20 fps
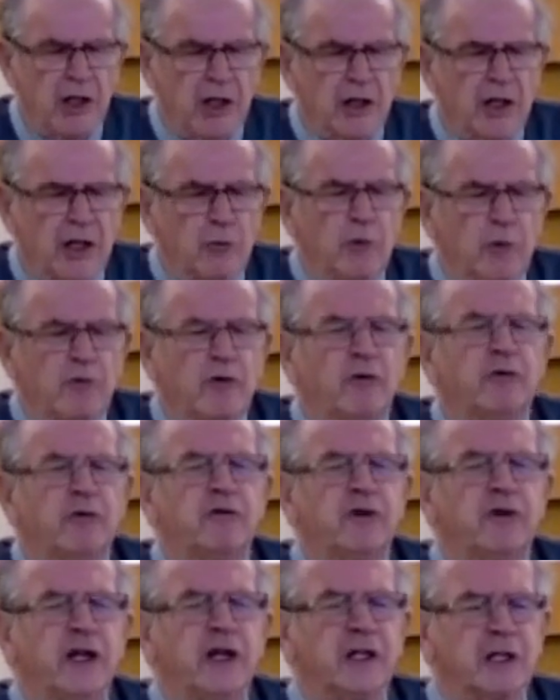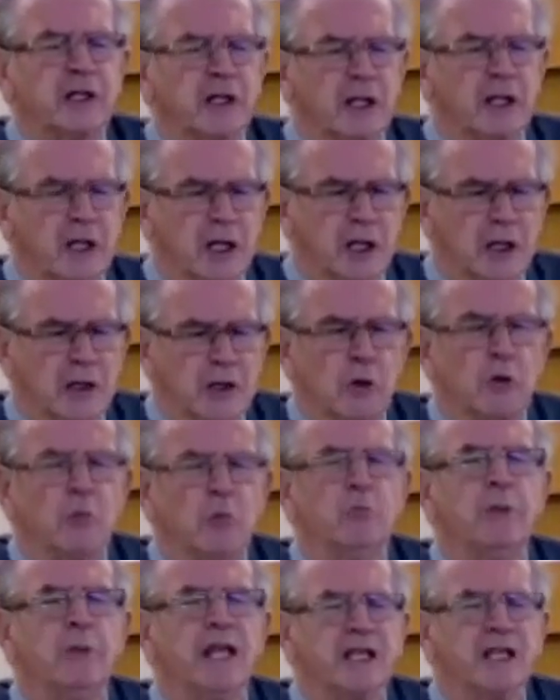that we fulfill your
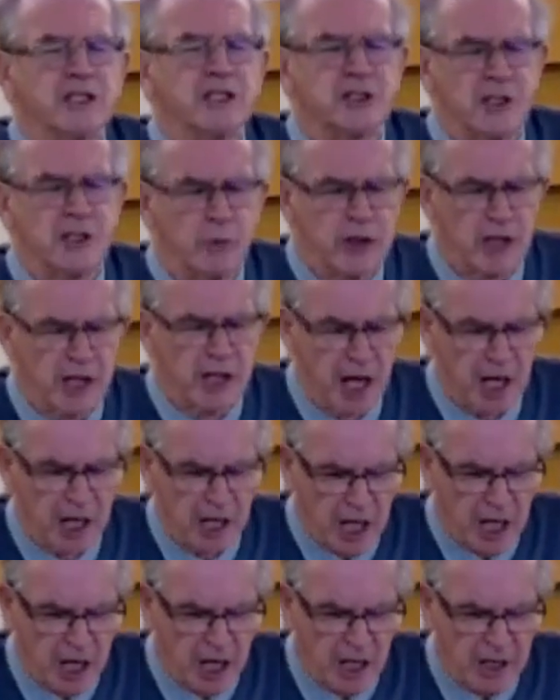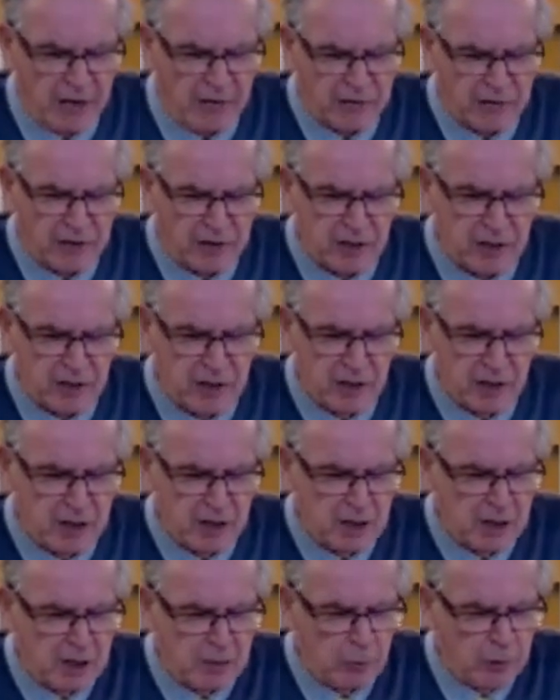ministry within our lives,
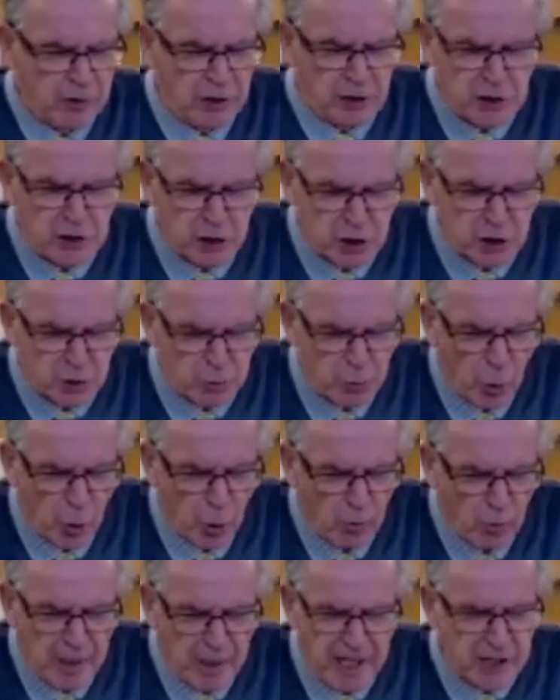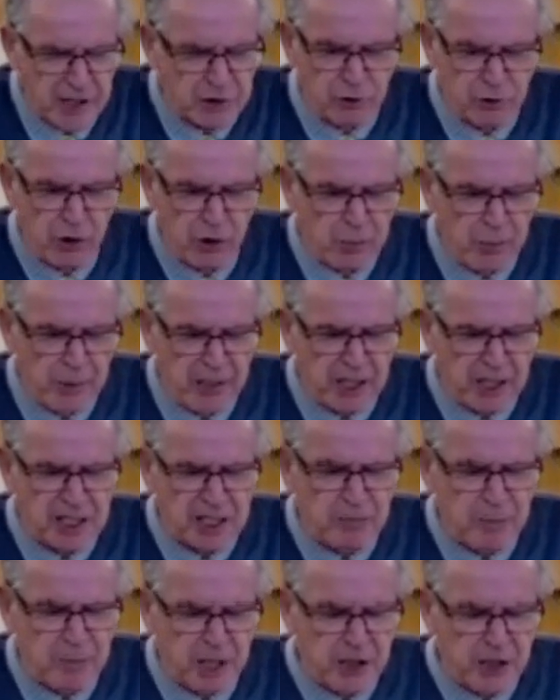whether it's a small ministry or a big
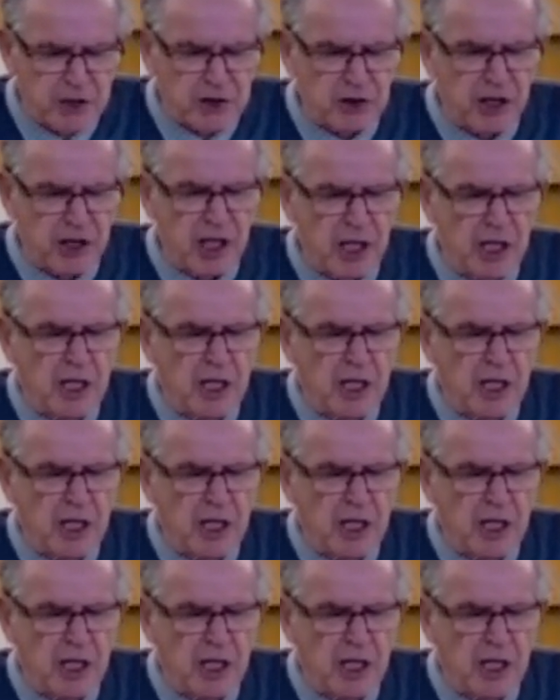ministry.